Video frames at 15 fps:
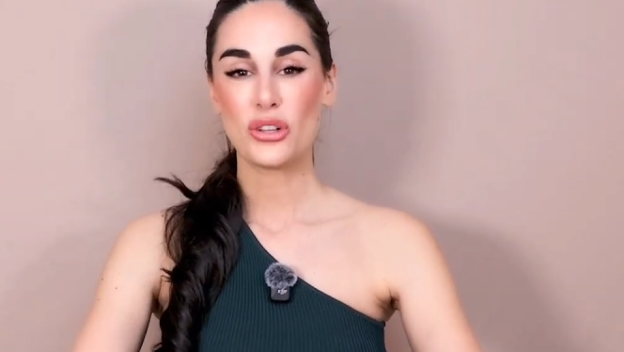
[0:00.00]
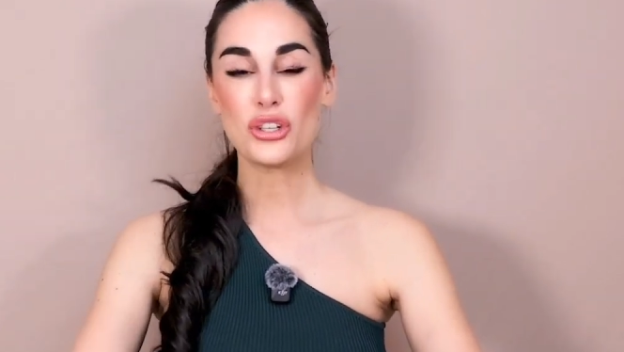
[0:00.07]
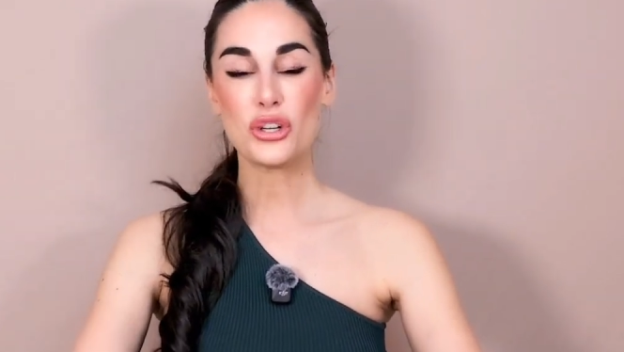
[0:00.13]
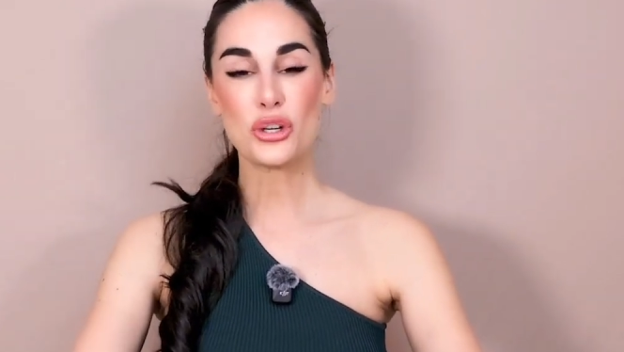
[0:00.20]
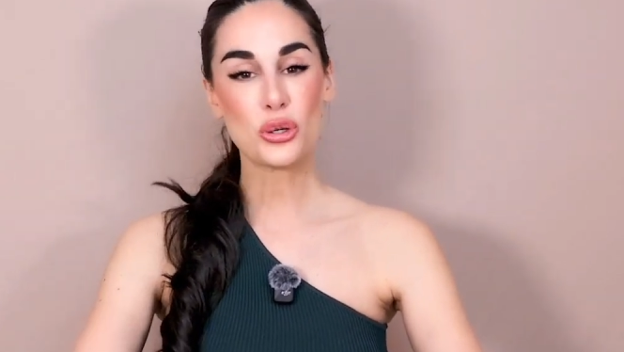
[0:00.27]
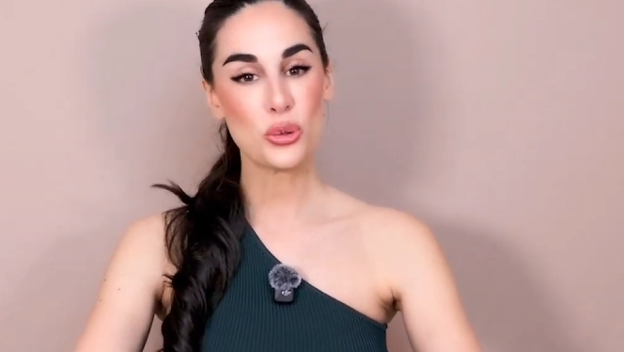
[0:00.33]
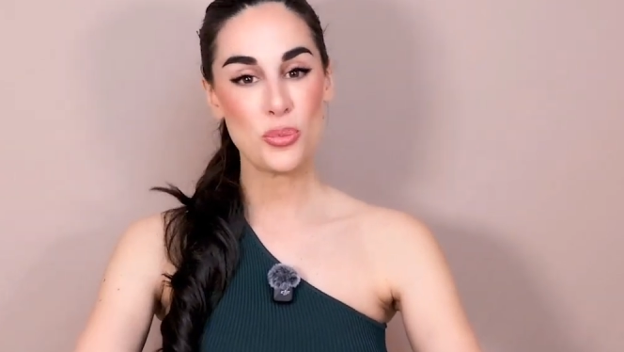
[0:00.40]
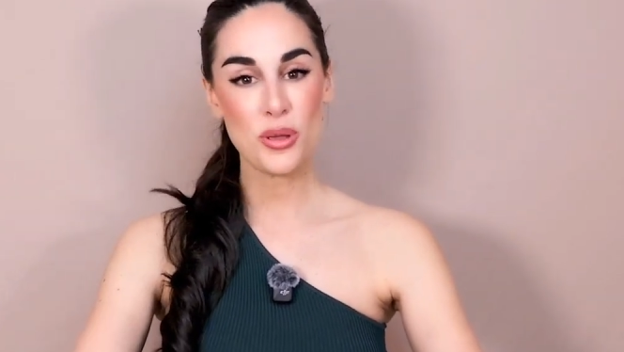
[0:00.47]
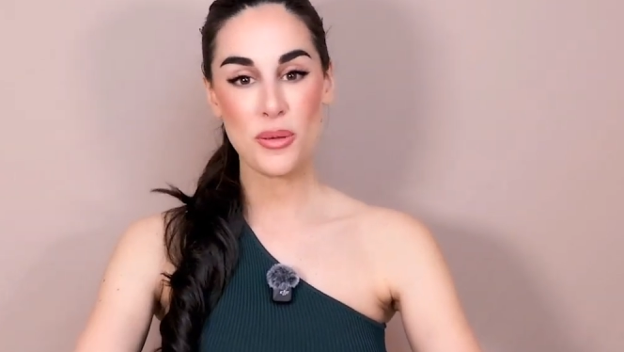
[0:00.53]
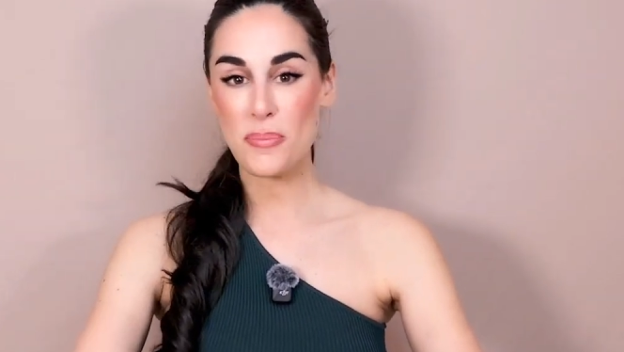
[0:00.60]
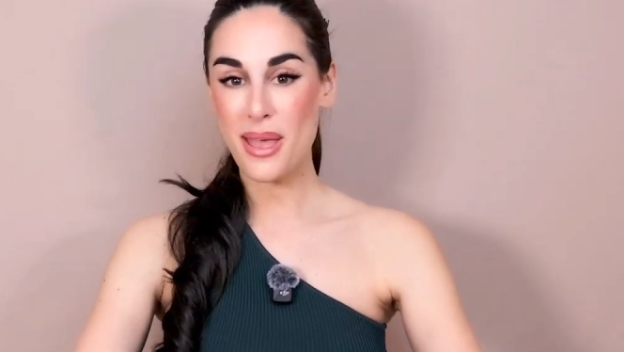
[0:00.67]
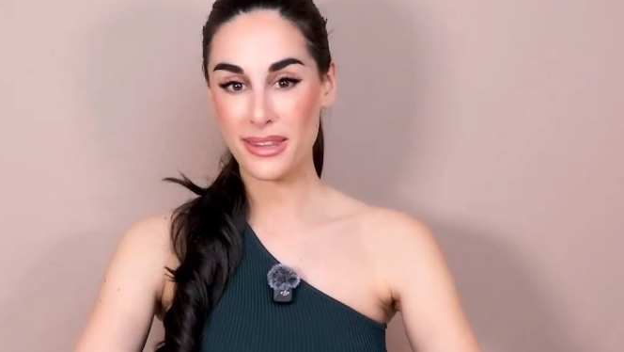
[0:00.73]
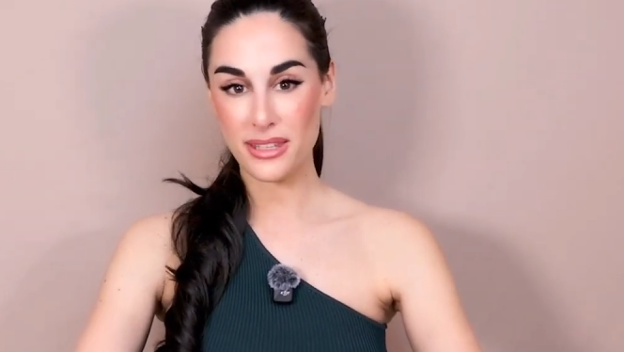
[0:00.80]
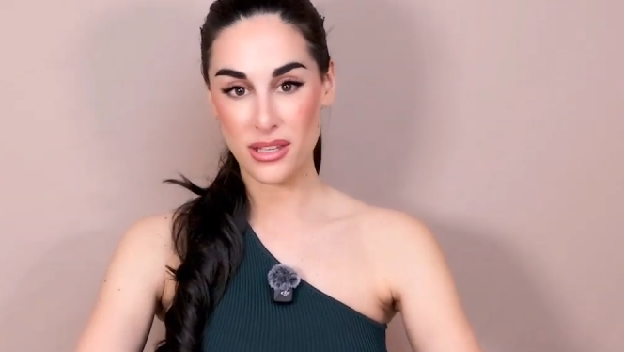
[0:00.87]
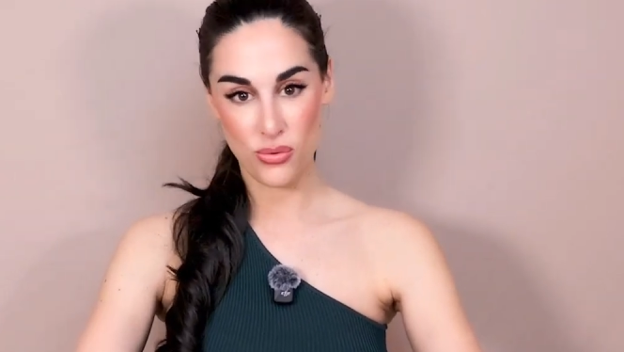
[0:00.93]
There could be
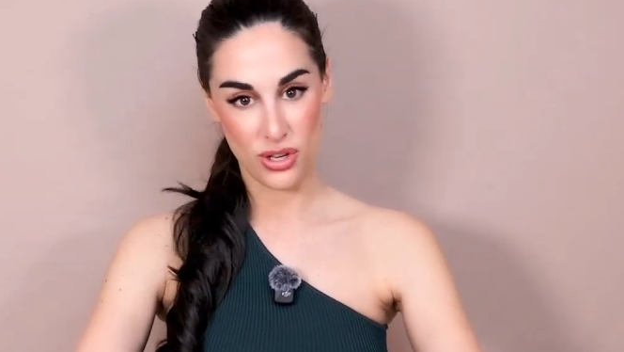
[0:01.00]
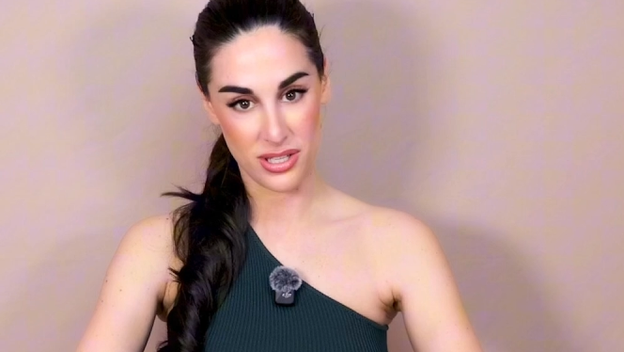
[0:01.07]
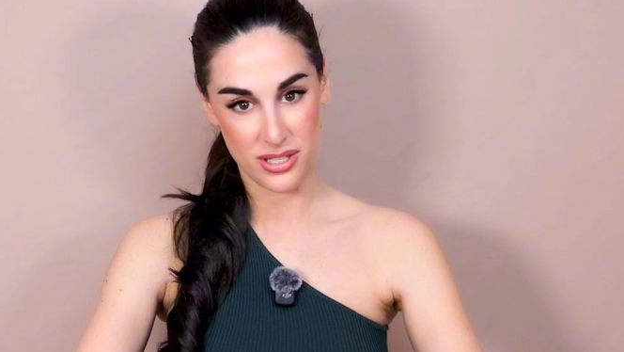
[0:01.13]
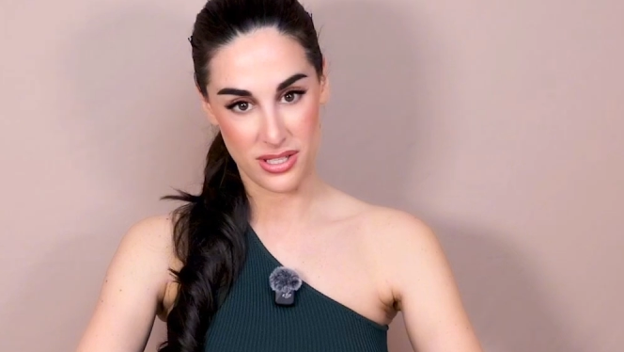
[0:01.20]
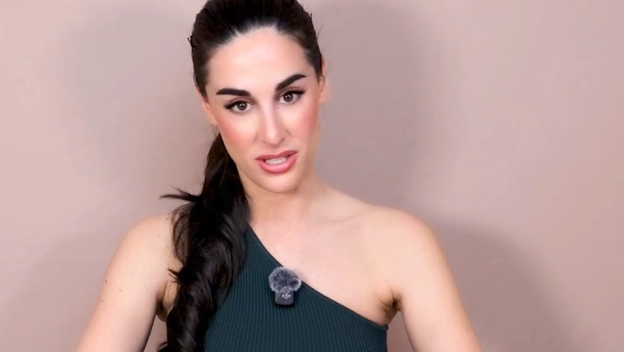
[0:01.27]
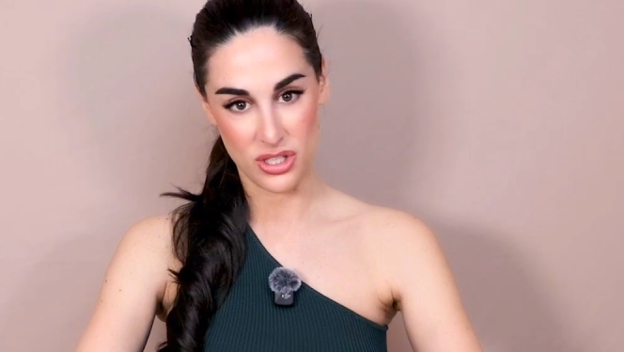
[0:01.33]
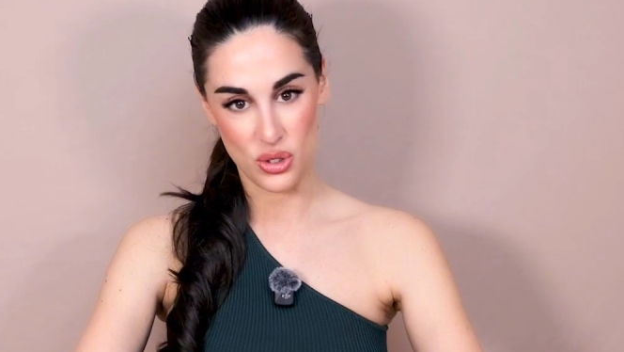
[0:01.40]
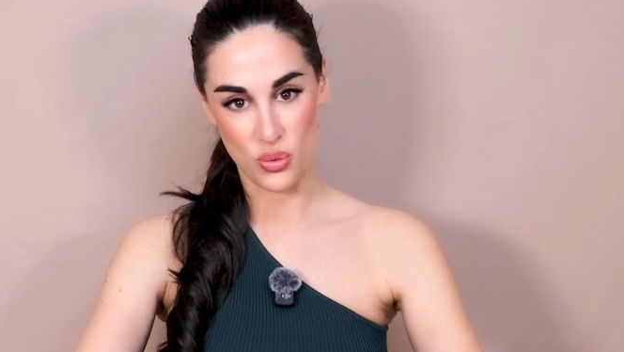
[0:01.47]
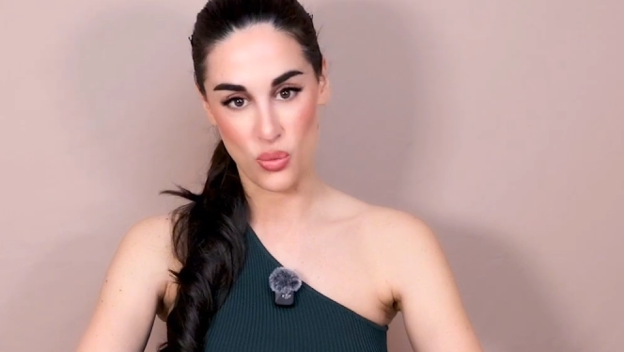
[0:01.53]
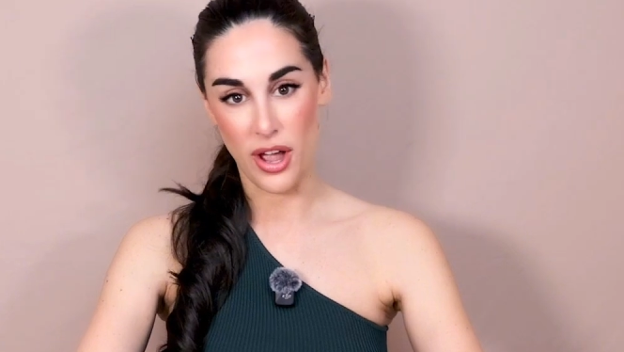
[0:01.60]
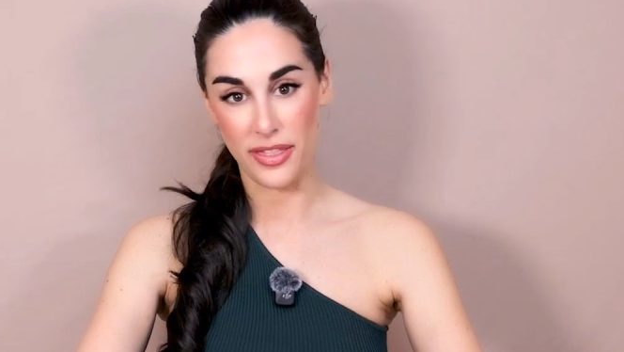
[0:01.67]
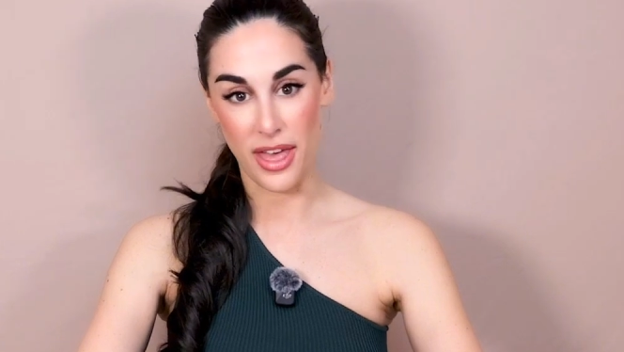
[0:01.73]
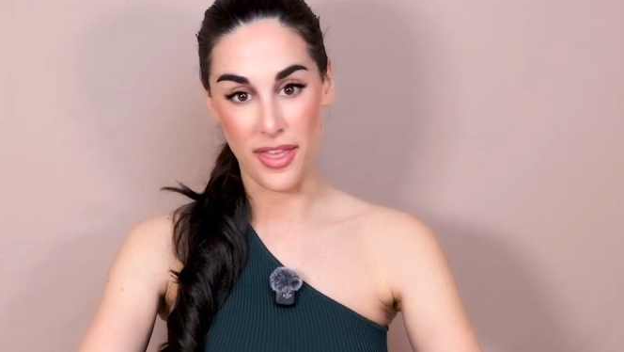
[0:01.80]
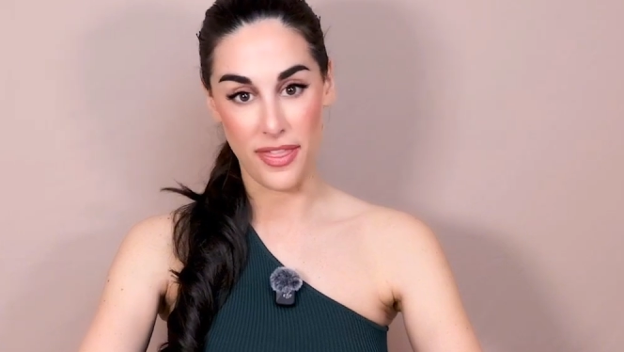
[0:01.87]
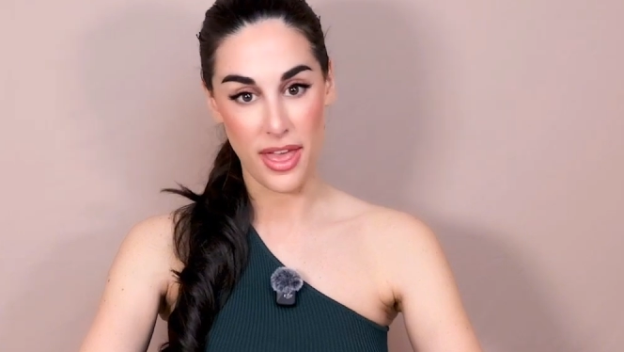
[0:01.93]
many reasons
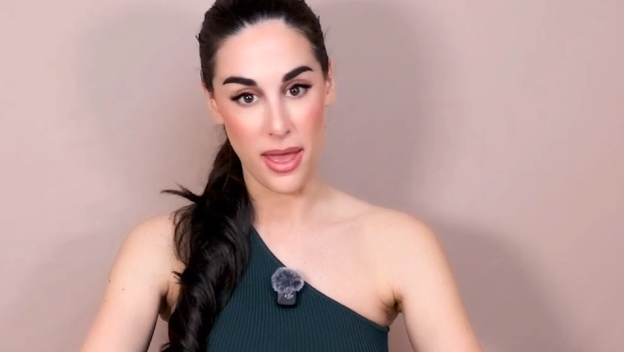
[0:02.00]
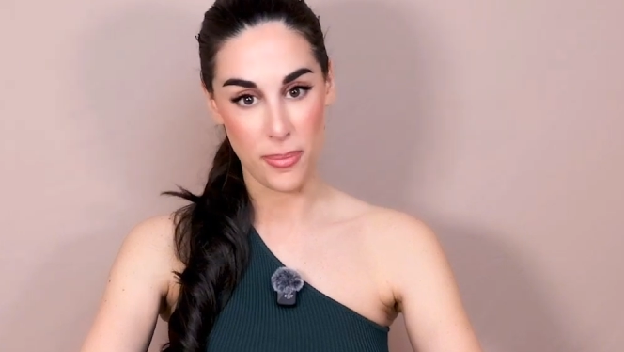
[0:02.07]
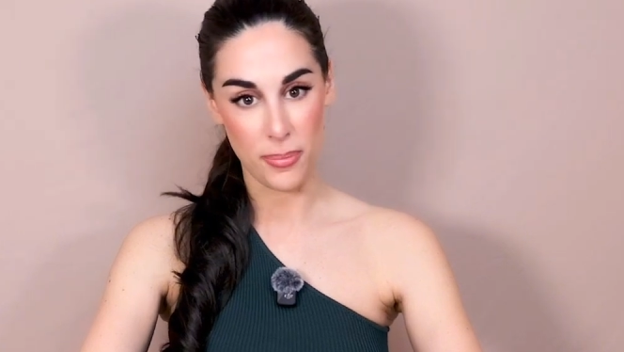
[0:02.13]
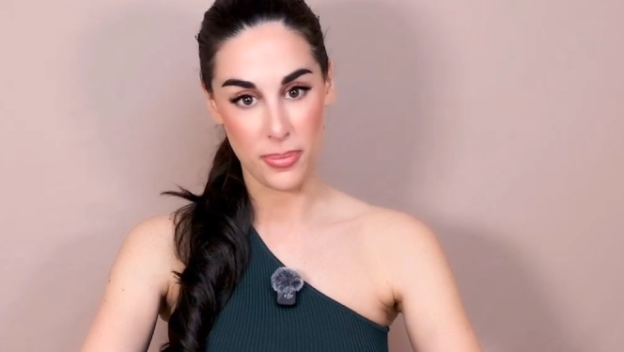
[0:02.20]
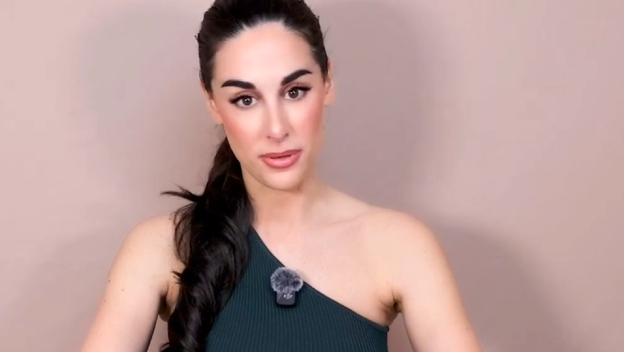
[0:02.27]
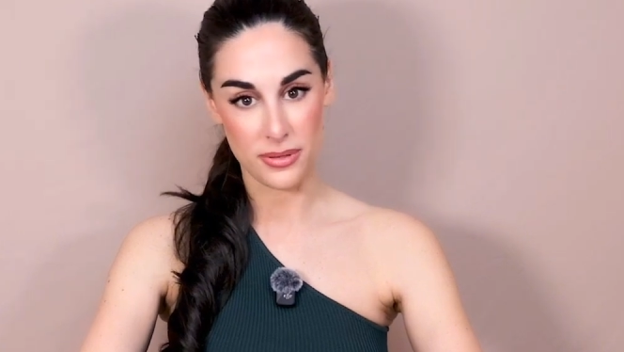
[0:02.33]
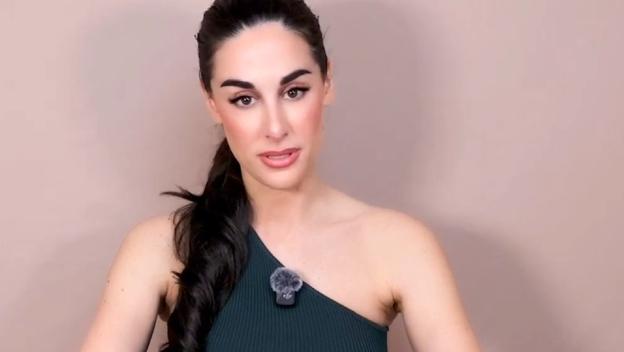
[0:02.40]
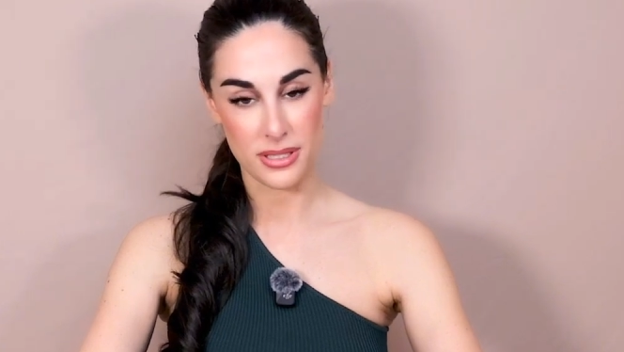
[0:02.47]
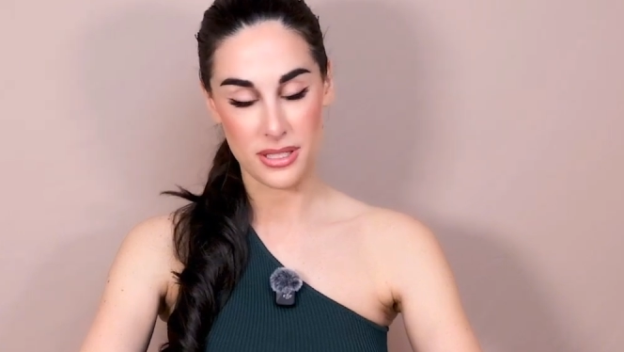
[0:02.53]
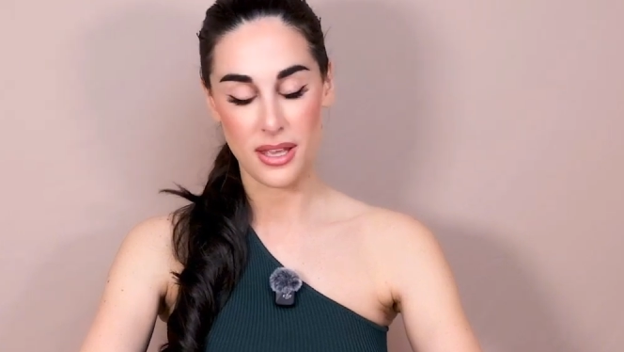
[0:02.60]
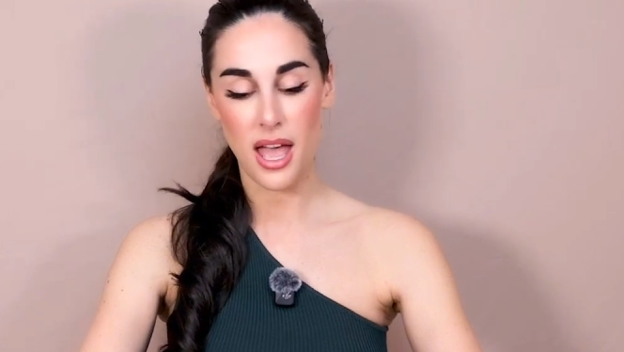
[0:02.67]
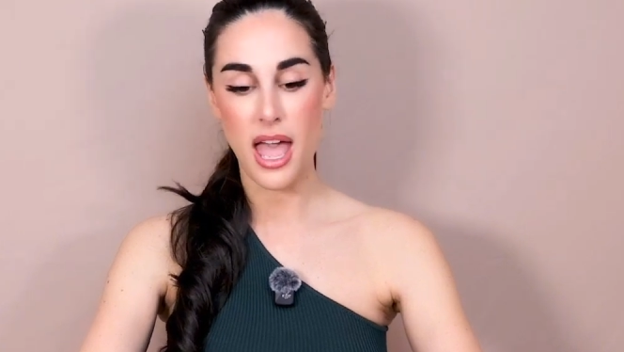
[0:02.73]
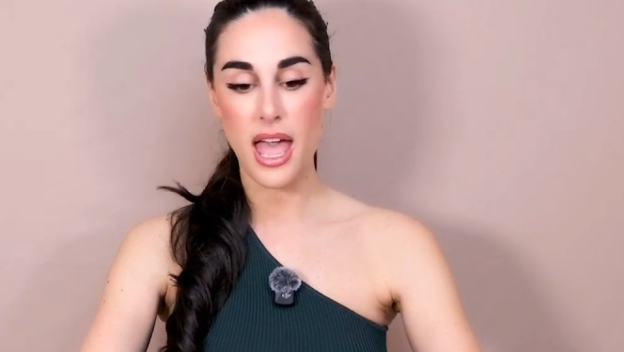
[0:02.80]
why that happens,